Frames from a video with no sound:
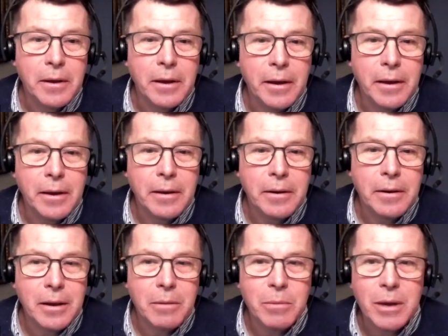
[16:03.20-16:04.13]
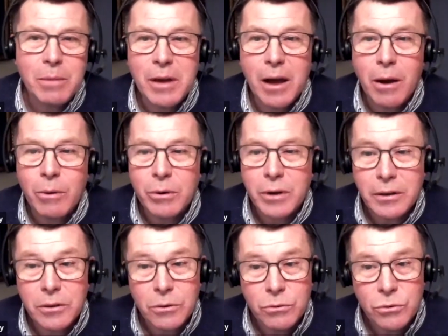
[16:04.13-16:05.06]
And maybe how
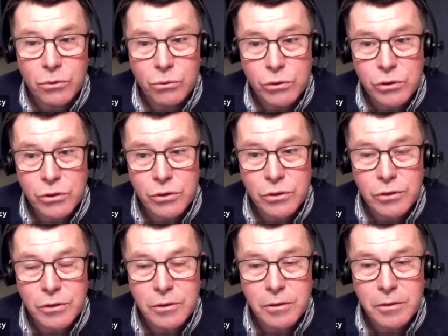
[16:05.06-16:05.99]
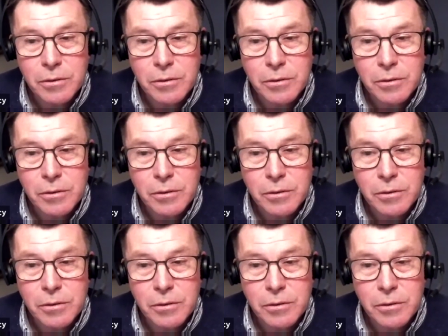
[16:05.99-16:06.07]
can you use